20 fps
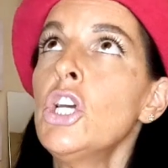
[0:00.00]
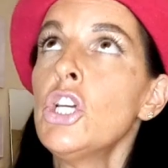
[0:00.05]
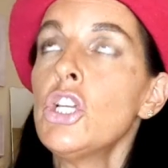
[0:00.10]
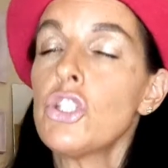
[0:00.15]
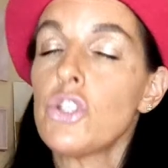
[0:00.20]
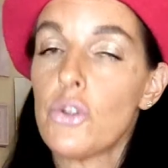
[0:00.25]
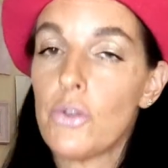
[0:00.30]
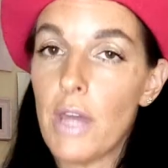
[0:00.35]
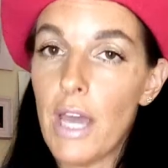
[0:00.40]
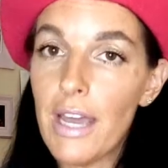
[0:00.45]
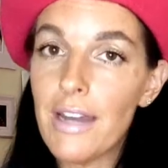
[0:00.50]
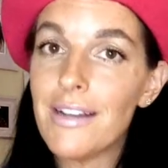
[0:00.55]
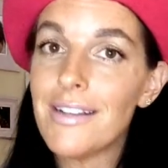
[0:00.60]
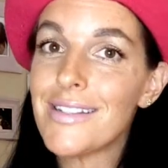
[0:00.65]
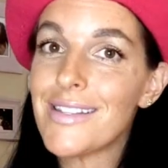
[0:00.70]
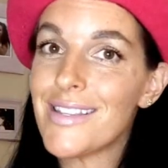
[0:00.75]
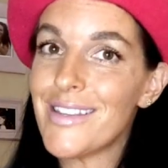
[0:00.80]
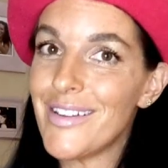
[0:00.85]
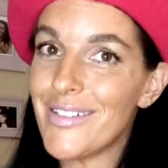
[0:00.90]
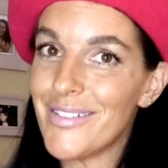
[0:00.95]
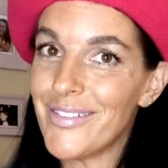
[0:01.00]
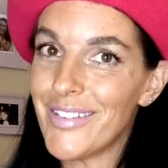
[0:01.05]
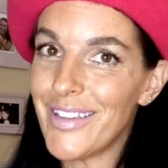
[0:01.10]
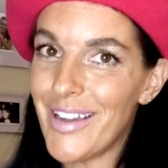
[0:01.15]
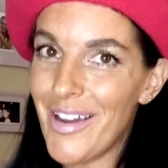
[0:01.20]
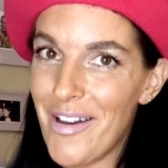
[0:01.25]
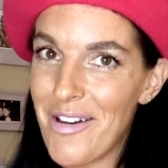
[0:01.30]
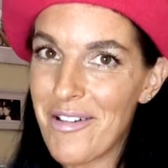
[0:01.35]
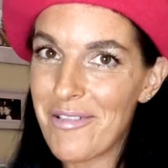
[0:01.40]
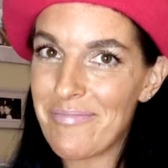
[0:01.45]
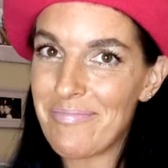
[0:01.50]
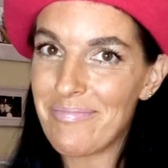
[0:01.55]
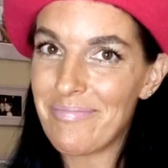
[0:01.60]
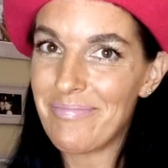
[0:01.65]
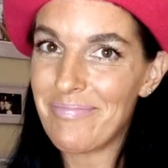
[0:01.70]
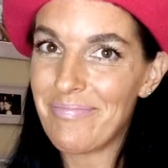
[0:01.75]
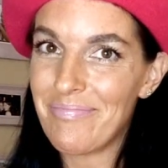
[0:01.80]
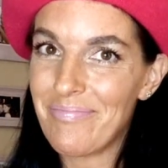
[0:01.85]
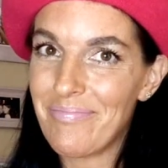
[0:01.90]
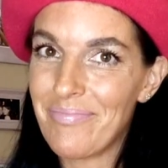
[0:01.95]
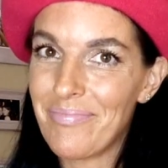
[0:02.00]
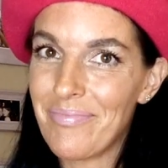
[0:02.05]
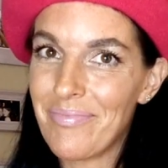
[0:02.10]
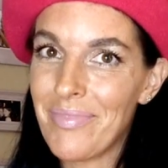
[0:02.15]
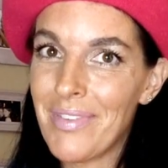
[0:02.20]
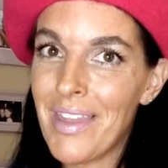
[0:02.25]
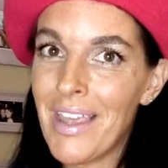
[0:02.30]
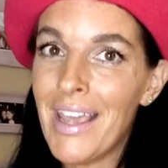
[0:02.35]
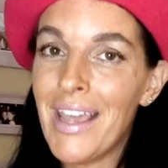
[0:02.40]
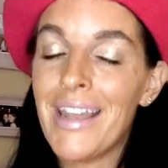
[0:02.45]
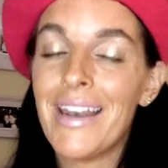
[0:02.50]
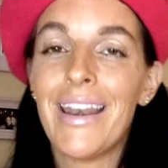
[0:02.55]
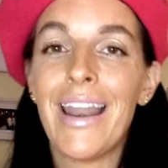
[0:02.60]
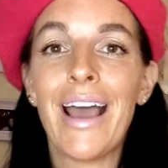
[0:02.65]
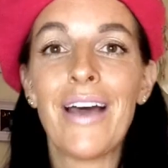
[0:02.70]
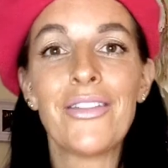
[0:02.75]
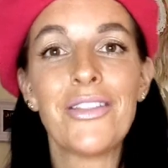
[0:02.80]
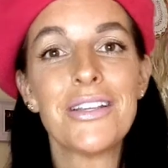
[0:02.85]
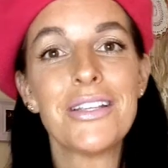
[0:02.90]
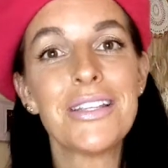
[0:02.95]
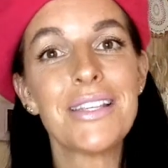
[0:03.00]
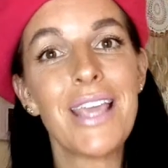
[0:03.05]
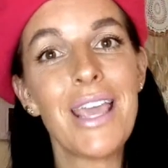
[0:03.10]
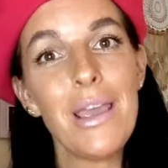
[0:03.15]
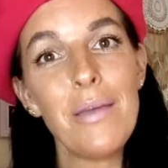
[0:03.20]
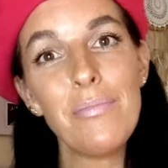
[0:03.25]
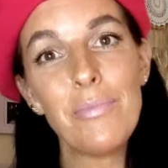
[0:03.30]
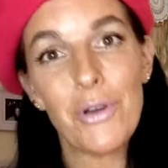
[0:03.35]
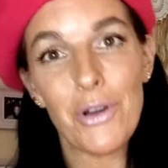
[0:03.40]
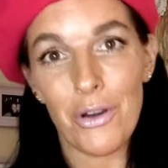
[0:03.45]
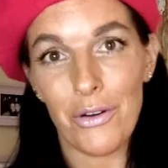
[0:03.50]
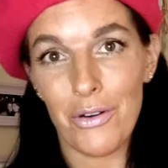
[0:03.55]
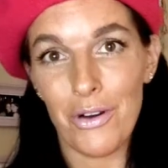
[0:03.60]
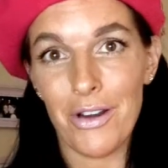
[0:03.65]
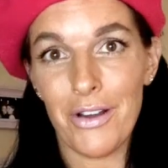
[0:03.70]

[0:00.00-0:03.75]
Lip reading: So that is the only hope. Now the scapegoat